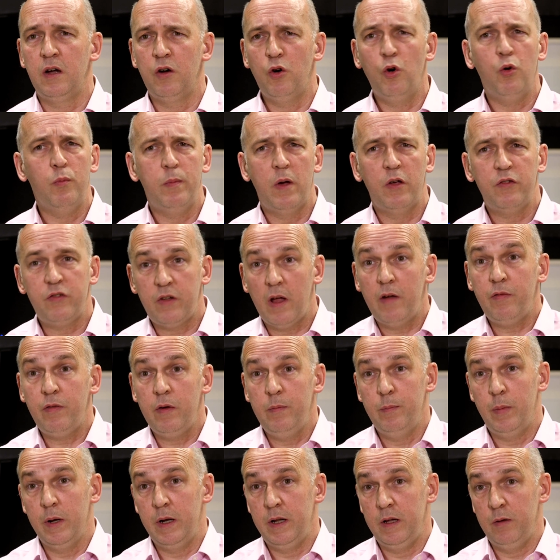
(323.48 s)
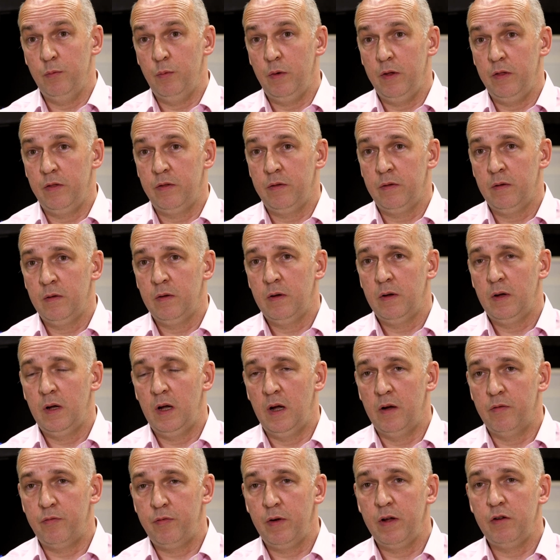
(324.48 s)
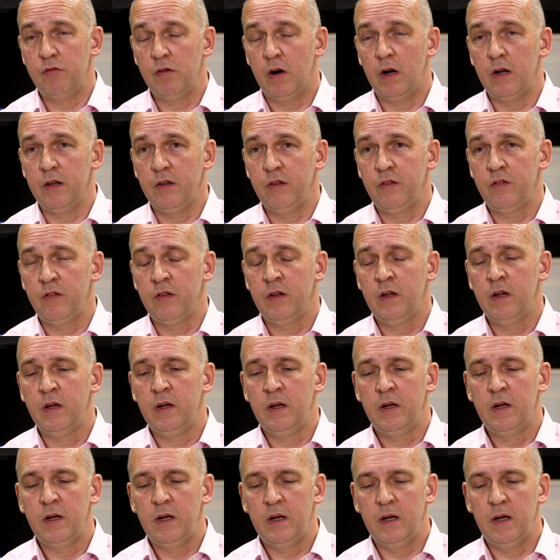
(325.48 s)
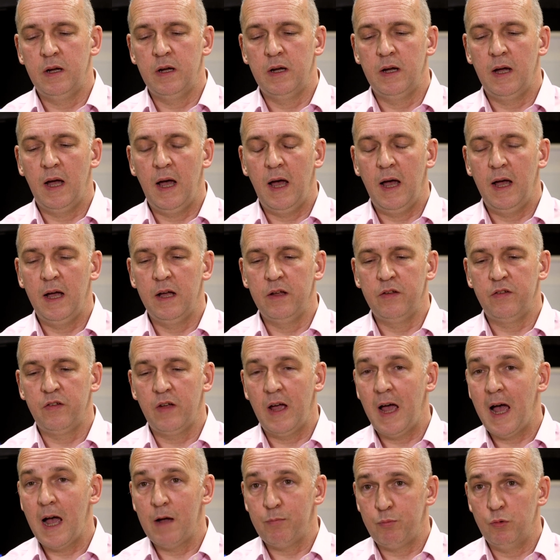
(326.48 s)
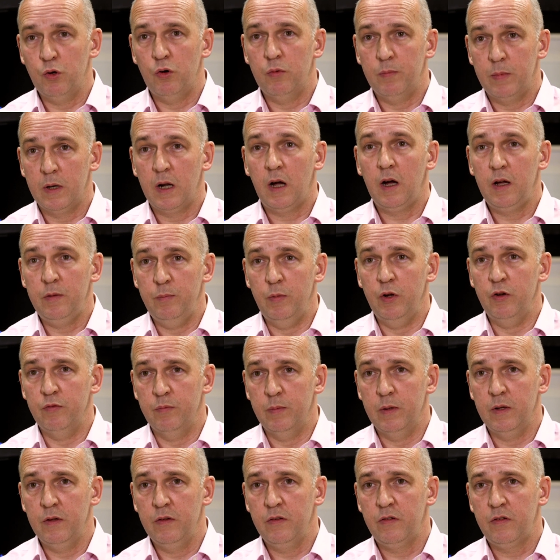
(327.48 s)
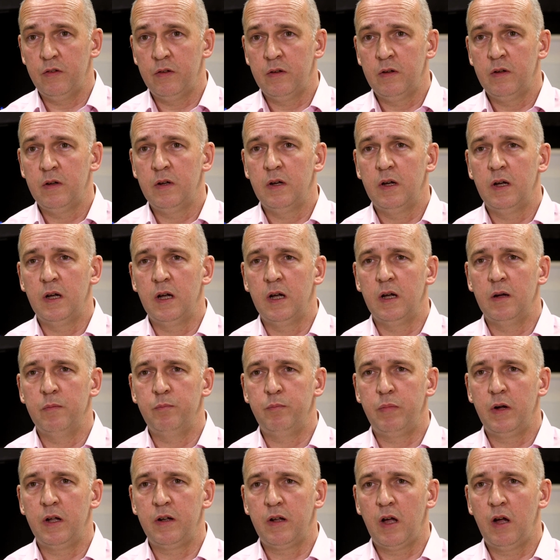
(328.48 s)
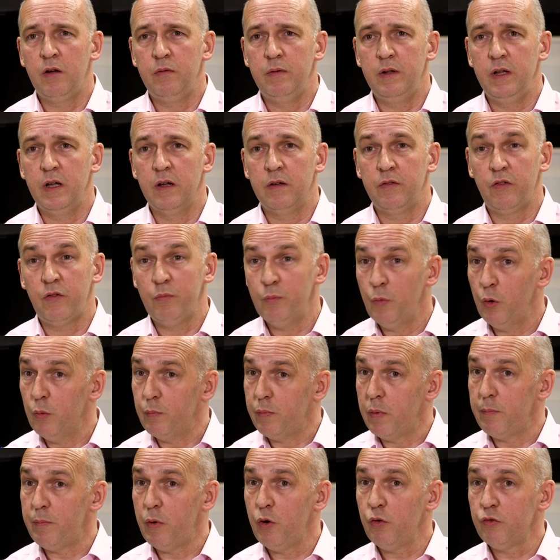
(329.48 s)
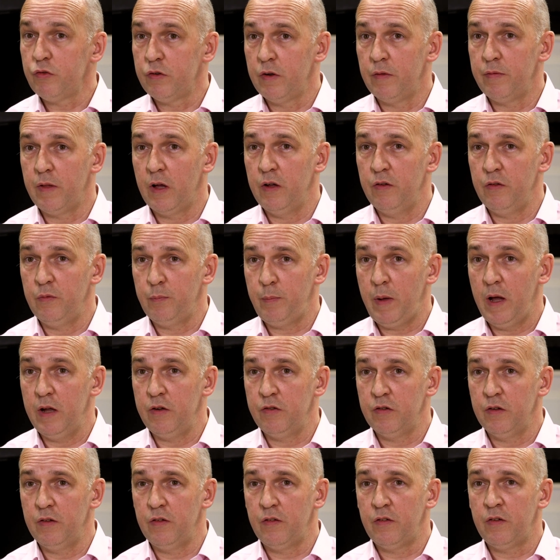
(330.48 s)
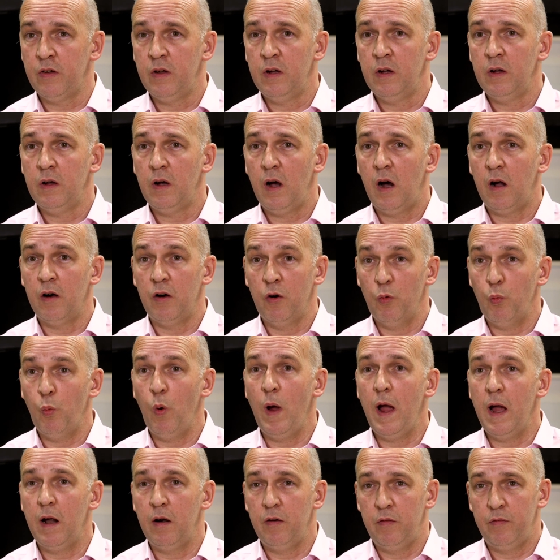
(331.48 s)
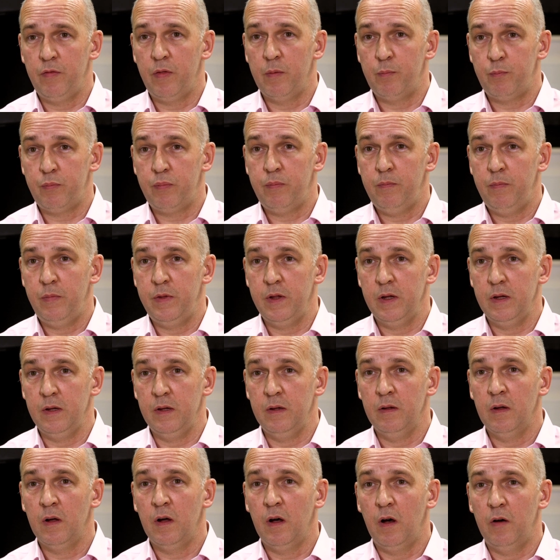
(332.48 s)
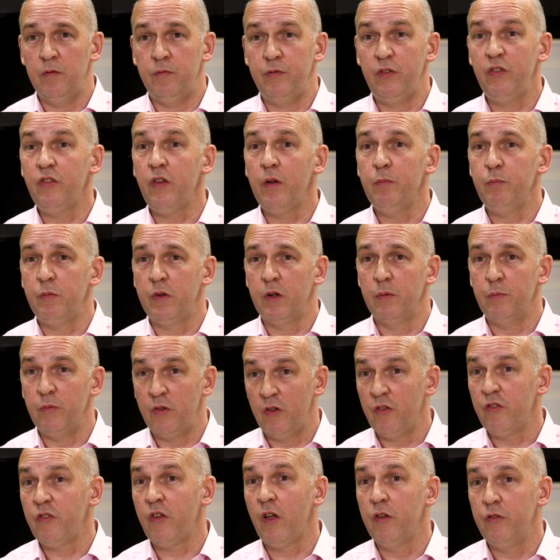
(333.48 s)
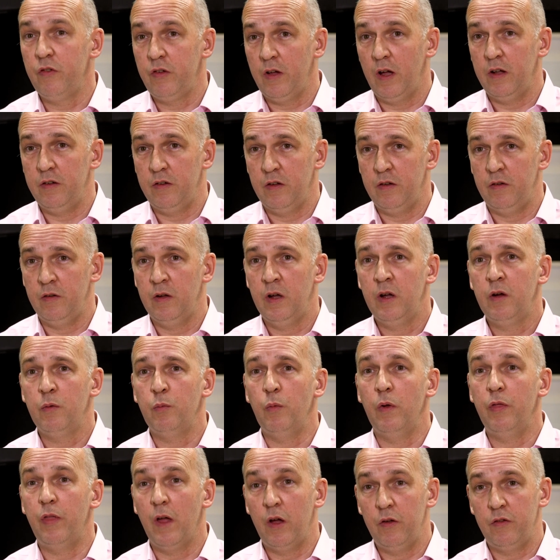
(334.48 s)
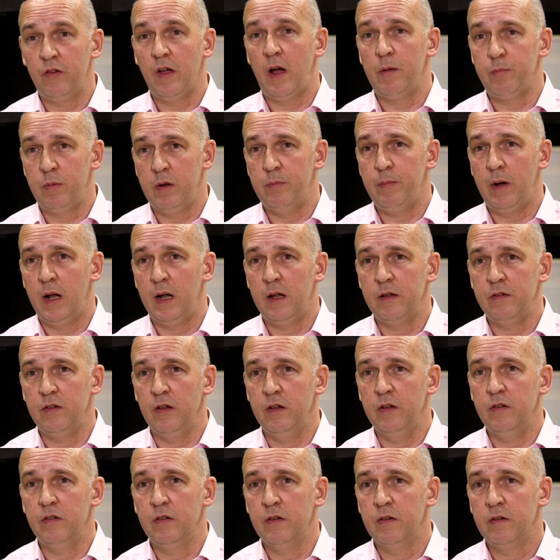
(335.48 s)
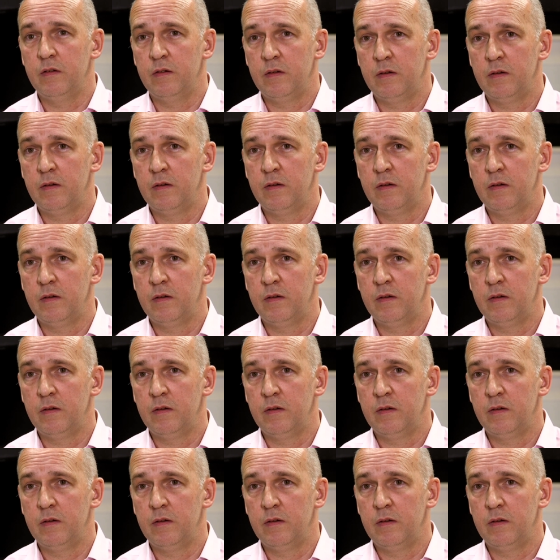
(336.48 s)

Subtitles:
almost everybody with Friedreich's has abnormal eye movements, but only a small proportion of those patients are aware of of symptoms associated with those abnormalities.